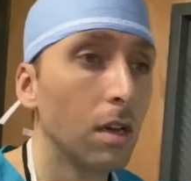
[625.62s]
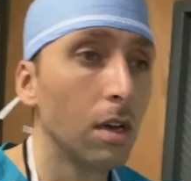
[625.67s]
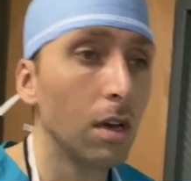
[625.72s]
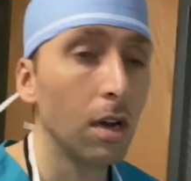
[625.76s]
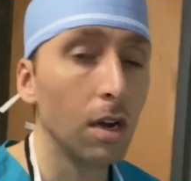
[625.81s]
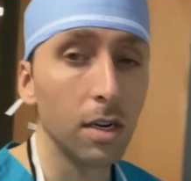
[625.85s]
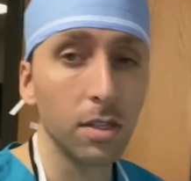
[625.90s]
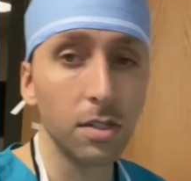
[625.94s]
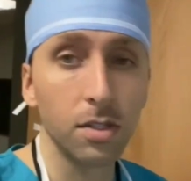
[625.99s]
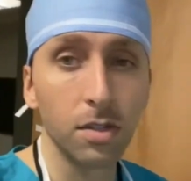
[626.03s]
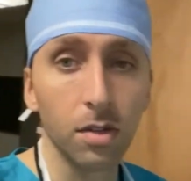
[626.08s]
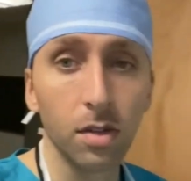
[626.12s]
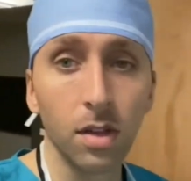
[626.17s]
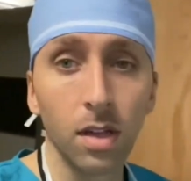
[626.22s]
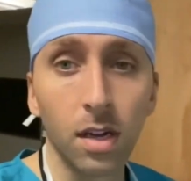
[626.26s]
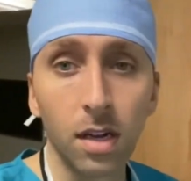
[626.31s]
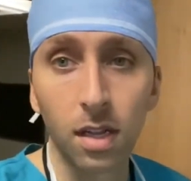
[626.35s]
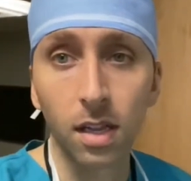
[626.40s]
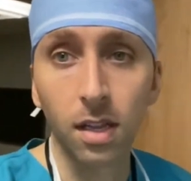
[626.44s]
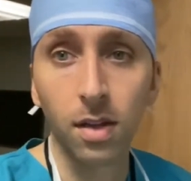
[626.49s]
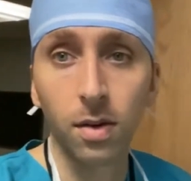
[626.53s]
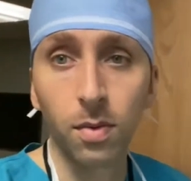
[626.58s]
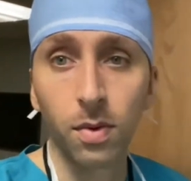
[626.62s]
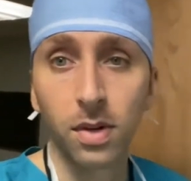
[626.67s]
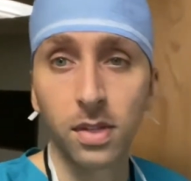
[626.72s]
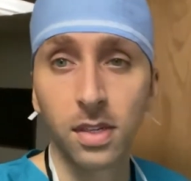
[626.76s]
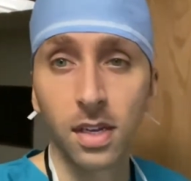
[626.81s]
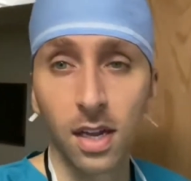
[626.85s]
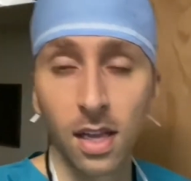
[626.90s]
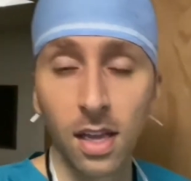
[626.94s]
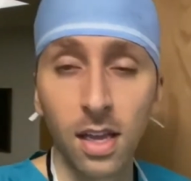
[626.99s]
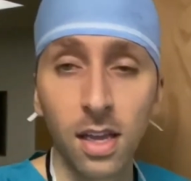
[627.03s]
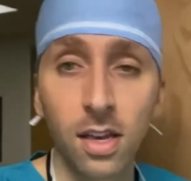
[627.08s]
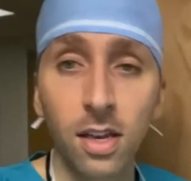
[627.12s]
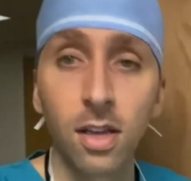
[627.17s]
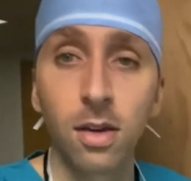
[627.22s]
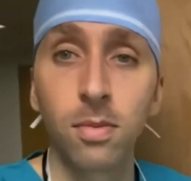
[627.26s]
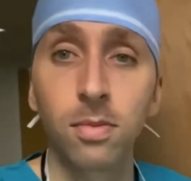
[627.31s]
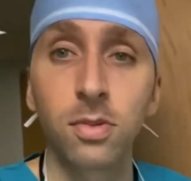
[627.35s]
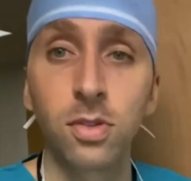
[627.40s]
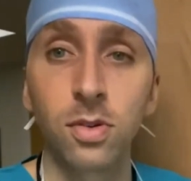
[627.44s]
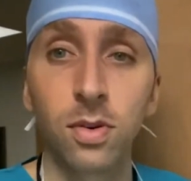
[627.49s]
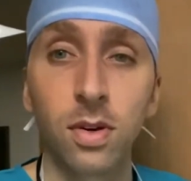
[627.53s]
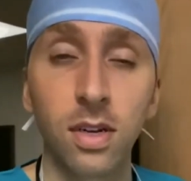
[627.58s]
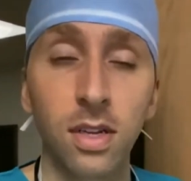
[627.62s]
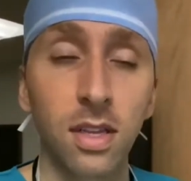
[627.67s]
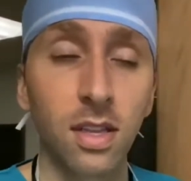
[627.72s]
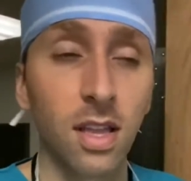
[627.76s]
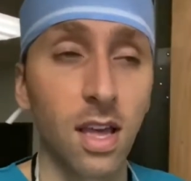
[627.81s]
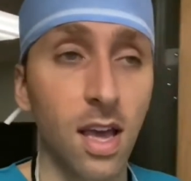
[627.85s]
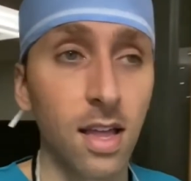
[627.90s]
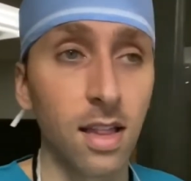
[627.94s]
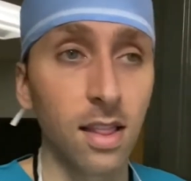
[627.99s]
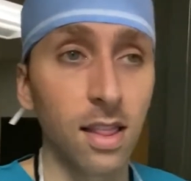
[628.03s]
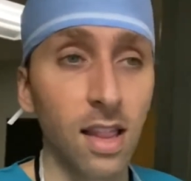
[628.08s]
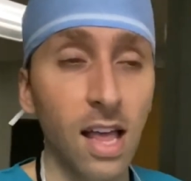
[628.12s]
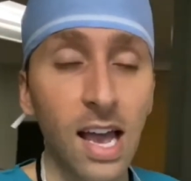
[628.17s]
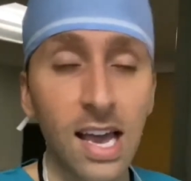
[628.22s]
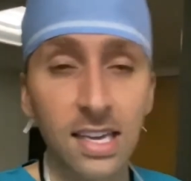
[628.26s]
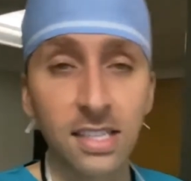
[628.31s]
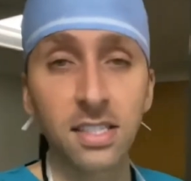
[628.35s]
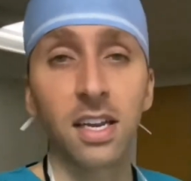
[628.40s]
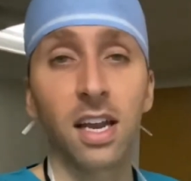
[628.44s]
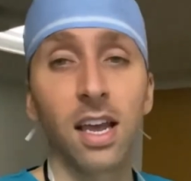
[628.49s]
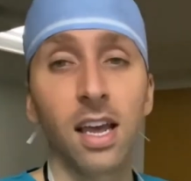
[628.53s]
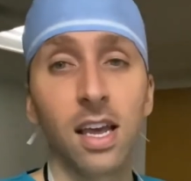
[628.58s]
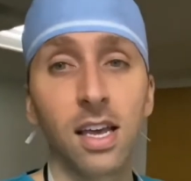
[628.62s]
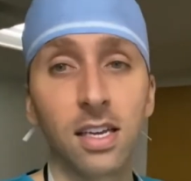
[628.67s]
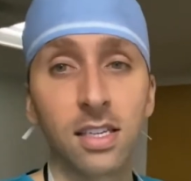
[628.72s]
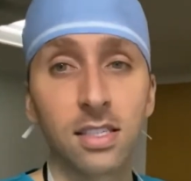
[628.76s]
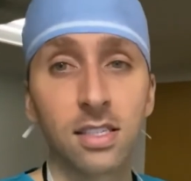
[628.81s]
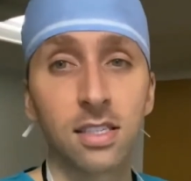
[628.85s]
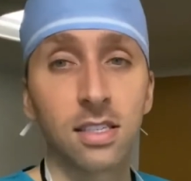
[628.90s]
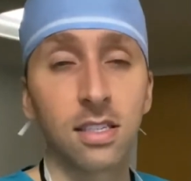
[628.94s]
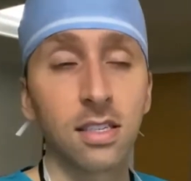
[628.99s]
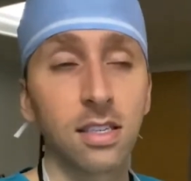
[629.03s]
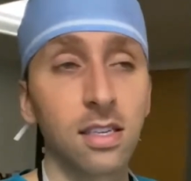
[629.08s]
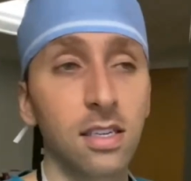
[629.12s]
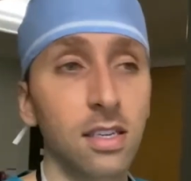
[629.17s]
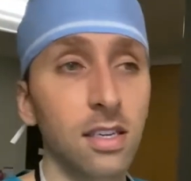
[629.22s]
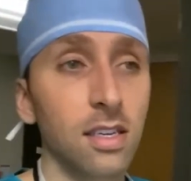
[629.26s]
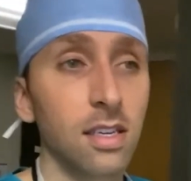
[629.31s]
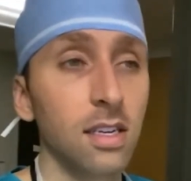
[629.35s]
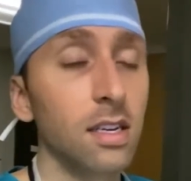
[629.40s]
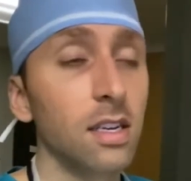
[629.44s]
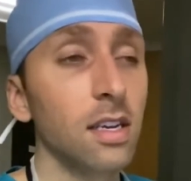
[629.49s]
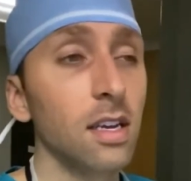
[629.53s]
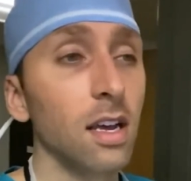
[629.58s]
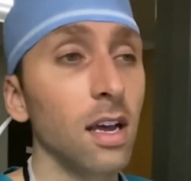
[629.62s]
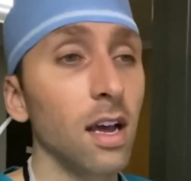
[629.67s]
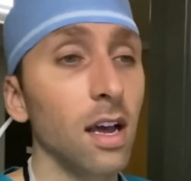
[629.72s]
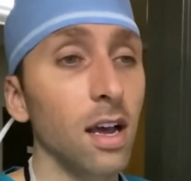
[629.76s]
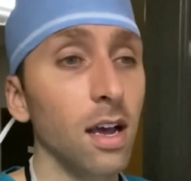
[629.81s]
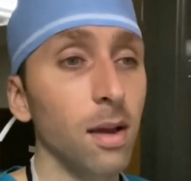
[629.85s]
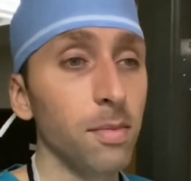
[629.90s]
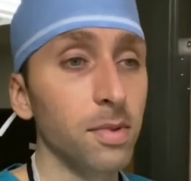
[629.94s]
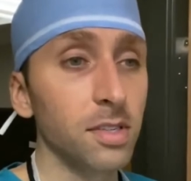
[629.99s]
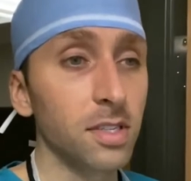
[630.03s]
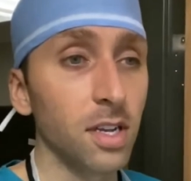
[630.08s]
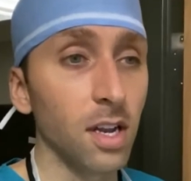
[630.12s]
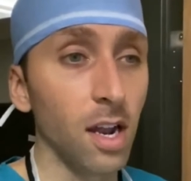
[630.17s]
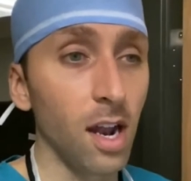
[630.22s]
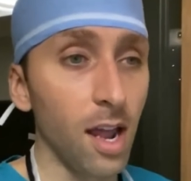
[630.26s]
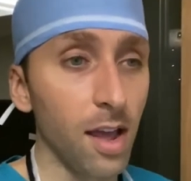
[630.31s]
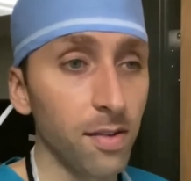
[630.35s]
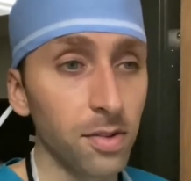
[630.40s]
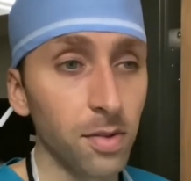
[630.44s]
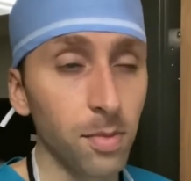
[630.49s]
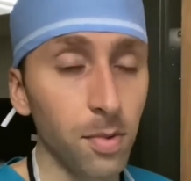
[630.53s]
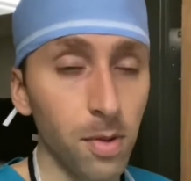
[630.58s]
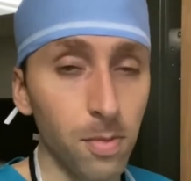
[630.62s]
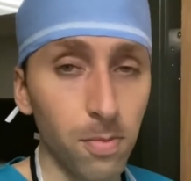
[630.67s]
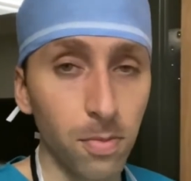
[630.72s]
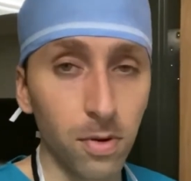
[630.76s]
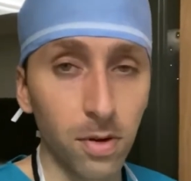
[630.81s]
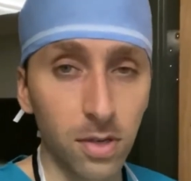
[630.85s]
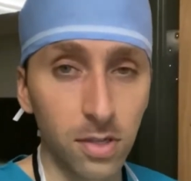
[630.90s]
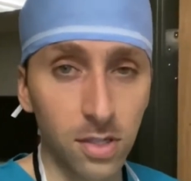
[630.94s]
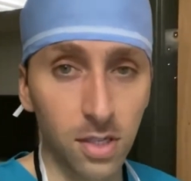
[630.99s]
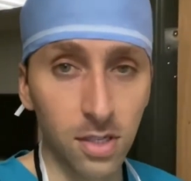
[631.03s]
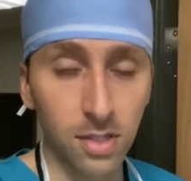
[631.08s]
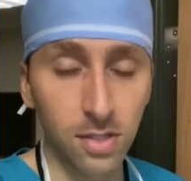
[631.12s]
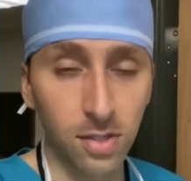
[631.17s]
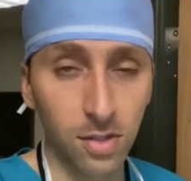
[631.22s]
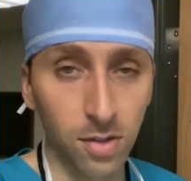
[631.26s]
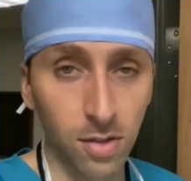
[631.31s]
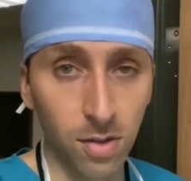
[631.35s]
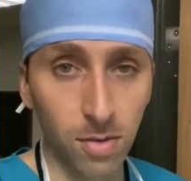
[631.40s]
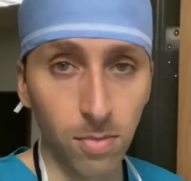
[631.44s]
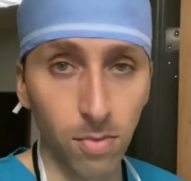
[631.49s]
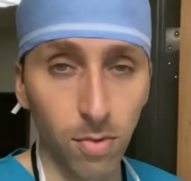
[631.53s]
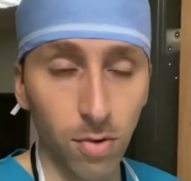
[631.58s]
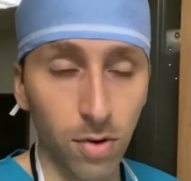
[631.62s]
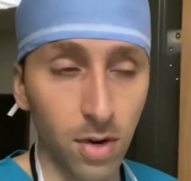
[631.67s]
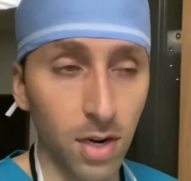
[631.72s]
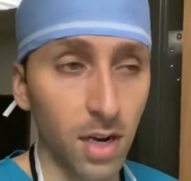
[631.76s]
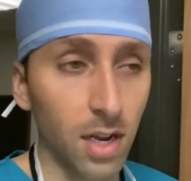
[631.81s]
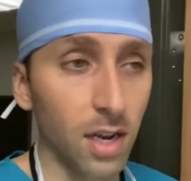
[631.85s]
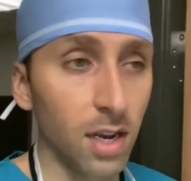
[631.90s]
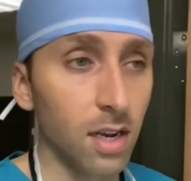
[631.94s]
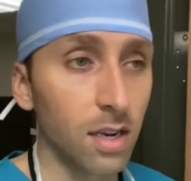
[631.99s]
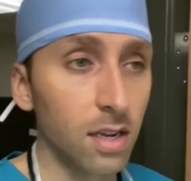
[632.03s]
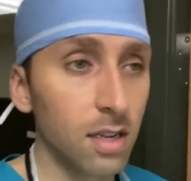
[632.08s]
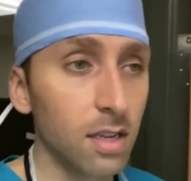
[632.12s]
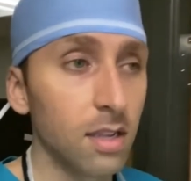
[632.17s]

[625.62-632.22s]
All right, so luckily we didn't end up doing that last case It's gonna have to be pushed until the morning.